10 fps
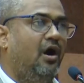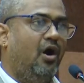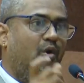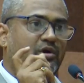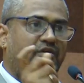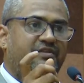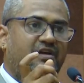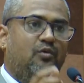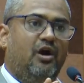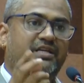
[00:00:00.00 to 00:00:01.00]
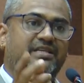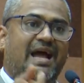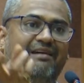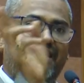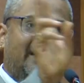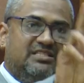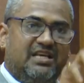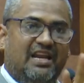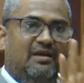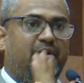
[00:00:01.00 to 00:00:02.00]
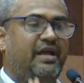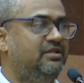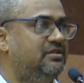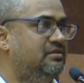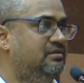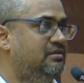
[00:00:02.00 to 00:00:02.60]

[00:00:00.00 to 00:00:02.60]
Out of that, what is the average selling price?